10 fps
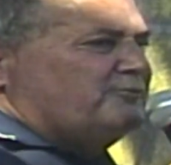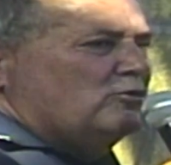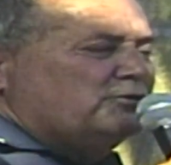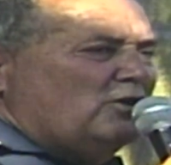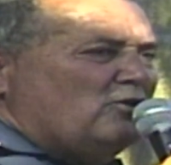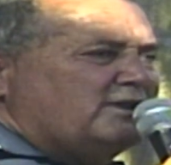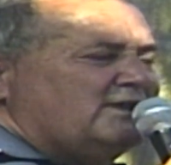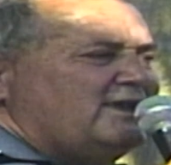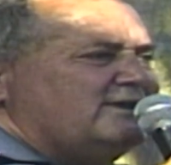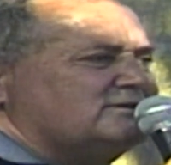for 9
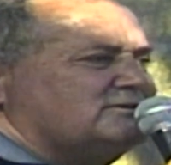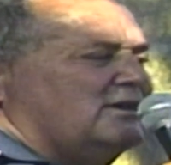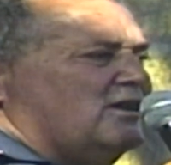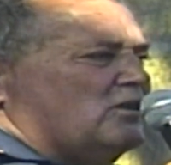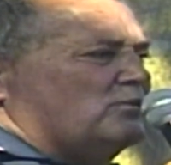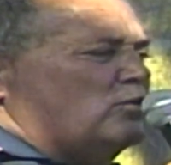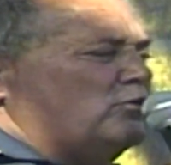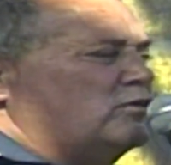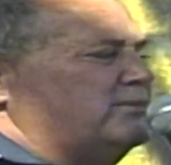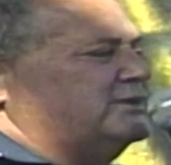years.
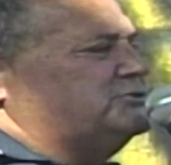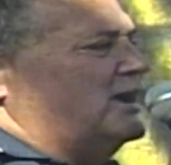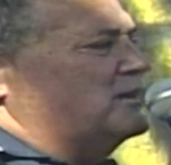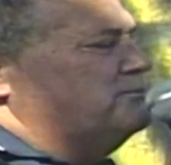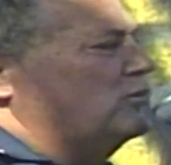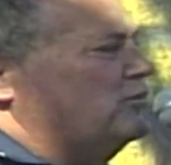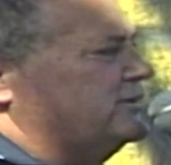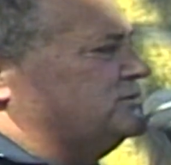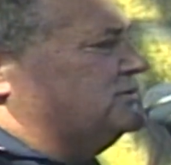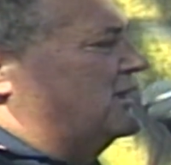Wuru means young
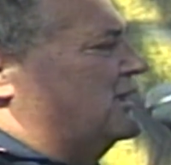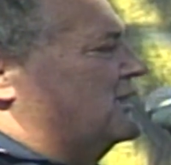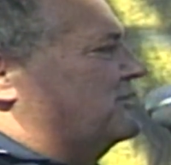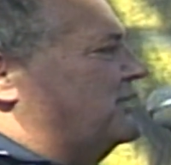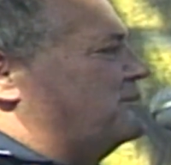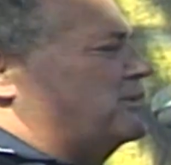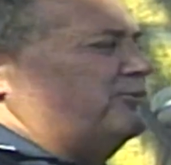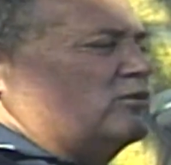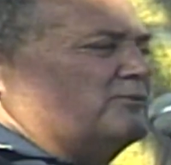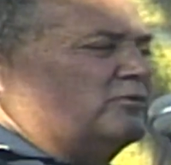boys. They
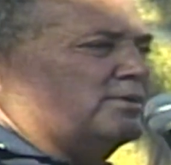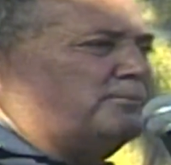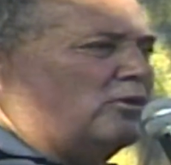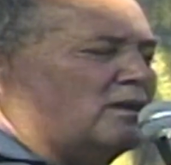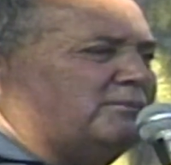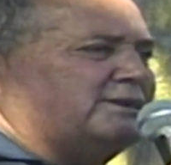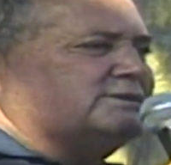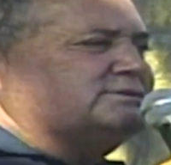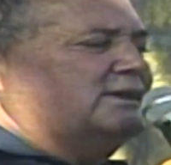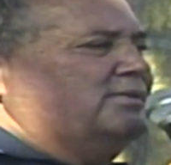performed for the Prime
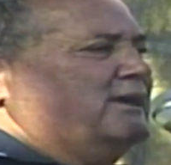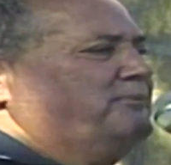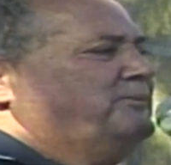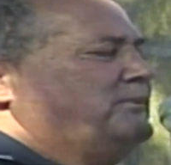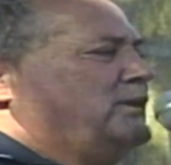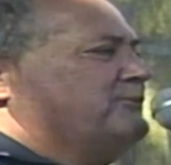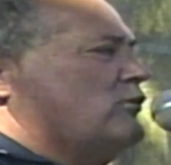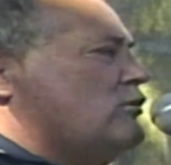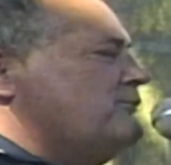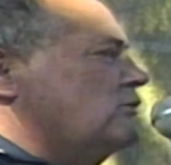Minister, they've
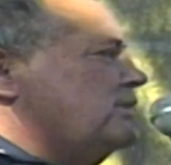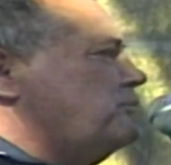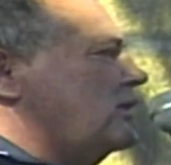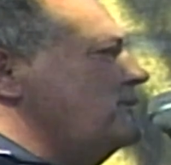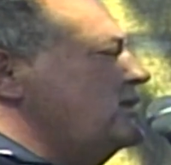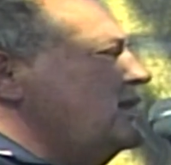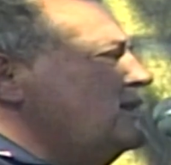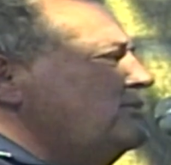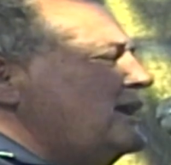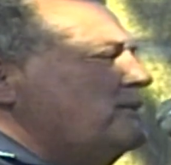performed for the Premier,
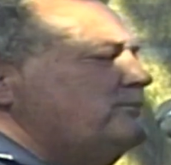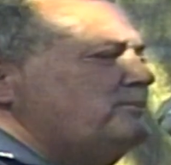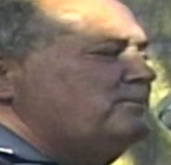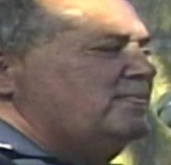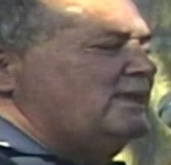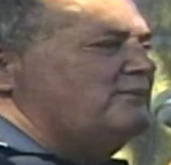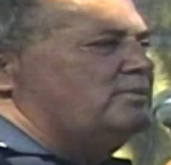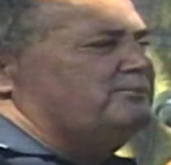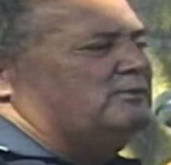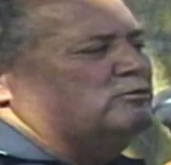
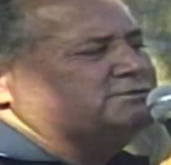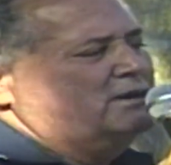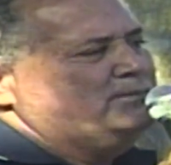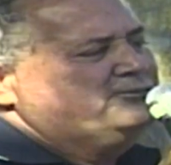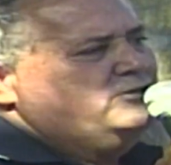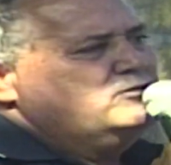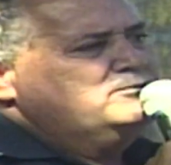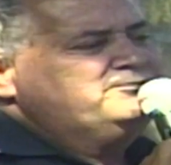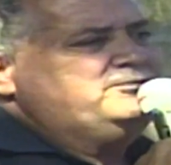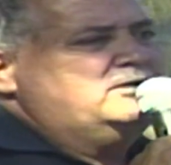they've also
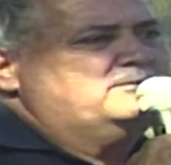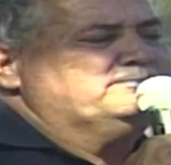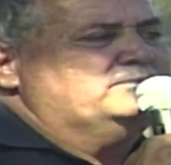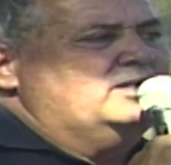performed for